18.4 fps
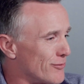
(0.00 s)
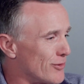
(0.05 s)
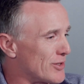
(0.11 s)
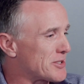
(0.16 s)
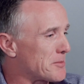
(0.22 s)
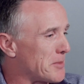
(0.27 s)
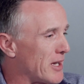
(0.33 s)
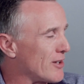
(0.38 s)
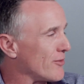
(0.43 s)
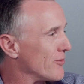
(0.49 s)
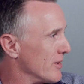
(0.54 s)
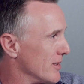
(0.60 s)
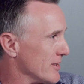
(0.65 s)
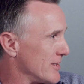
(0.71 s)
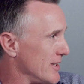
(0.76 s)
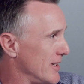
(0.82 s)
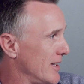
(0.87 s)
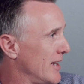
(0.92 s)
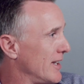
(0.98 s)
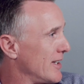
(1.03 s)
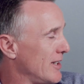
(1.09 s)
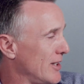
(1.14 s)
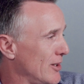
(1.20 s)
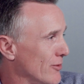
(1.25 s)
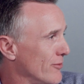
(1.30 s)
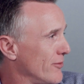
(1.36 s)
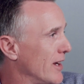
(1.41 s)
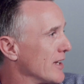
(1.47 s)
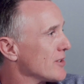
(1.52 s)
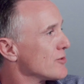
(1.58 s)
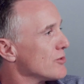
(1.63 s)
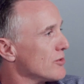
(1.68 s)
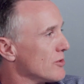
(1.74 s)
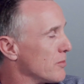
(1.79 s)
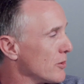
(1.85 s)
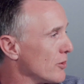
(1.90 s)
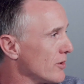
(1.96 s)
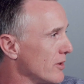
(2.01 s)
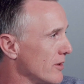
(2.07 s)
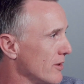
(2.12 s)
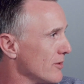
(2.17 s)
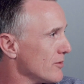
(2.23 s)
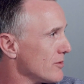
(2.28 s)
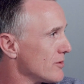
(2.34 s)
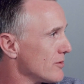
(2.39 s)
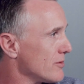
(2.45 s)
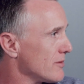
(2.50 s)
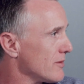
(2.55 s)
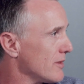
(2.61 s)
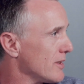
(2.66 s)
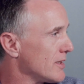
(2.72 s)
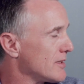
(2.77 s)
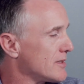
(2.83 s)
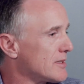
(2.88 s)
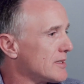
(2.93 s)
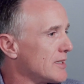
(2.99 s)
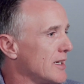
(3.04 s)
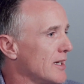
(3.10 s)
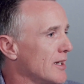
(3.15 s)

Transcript: of risk benefit as to how fast you deploy those, right?